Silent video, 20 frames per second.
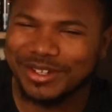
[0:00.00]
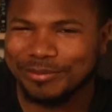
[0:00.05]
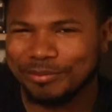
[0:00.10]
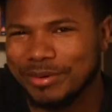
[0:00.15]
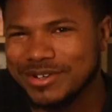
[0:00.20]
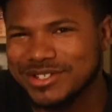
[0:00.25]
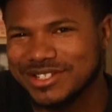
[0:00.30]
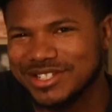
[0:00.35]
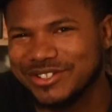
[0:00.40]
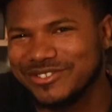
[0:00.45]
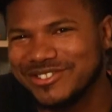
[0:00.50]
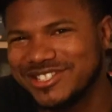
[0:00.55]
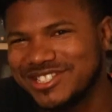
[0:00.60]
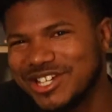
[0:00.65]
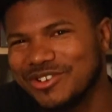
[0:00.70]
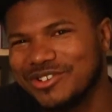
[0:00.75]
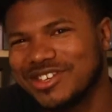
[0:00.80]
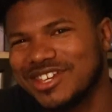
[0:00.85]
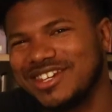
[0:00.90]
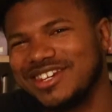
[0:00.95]
pushed a little
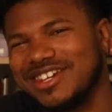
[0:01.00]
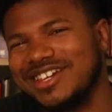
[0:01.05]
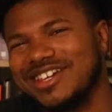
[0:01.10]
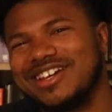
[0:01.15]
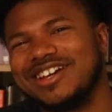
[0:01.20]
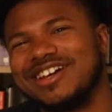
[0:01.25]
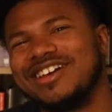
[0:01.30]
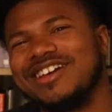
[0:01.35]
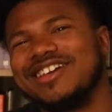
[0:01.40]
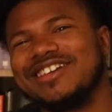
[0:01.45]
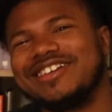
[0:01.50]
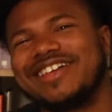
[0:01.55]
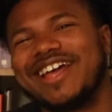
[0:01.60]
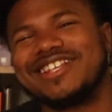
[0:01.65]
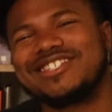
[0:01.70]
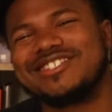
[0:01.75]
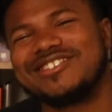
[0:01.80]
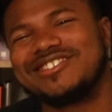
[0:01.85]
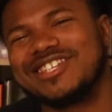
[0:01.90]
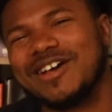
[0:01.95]
joke in there.
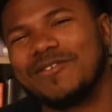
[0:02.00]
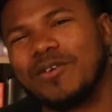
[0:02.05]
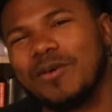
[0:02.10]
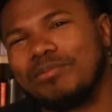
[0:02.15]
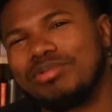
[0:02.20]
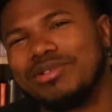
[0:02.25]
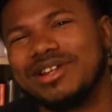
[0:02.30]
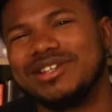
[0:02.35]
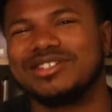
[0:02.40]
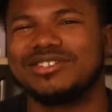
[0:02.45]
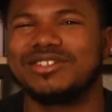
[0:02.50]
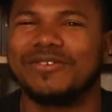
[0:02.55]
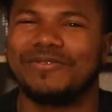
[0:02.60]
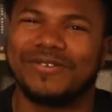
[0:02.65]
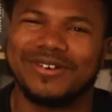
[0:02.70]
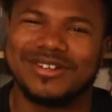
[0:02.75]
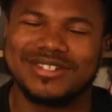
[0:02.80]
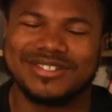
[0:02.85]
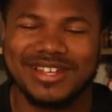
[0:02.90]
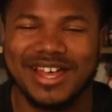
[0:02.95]
Got yourself a blizzard your
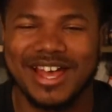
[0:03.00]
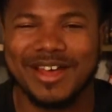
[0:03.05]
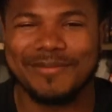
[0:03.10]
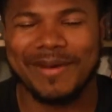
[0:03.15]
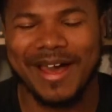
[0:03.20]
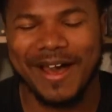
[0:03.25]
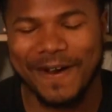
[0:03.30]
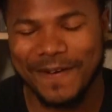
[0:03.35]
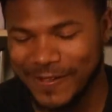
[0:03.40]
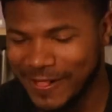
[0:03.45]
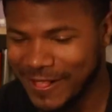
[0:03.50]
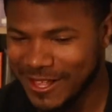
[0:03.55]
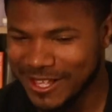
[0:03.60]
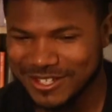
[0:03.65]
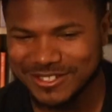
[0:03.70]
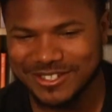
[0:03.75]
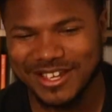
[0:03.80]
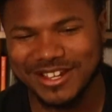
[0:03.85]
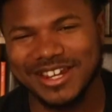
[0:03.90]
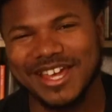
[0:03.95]
first time out.
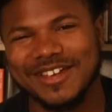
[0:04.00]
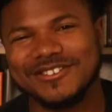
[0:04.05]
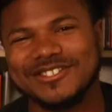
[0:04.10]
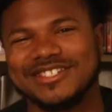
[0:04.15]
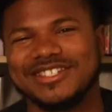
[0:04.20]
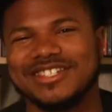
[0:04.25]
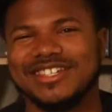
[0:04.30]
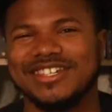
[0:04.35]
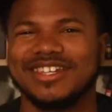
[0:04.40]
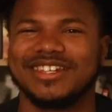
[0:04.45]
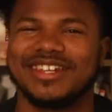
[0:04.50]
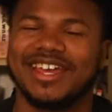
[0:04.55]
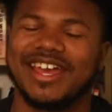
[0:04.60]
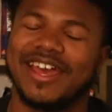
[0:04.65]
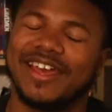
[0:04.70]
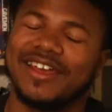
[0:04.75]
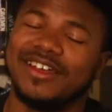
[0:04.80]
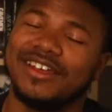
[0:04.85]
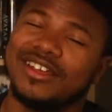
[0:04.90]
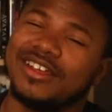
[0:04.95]
So I love seeing
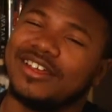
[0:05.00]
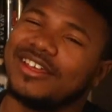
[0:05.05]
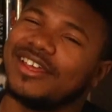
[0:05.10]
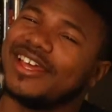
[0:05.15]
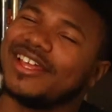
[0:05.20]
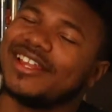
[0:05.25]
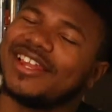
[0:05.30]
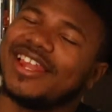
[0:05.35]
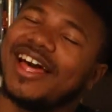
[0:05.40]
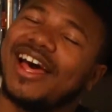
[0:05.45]
that. And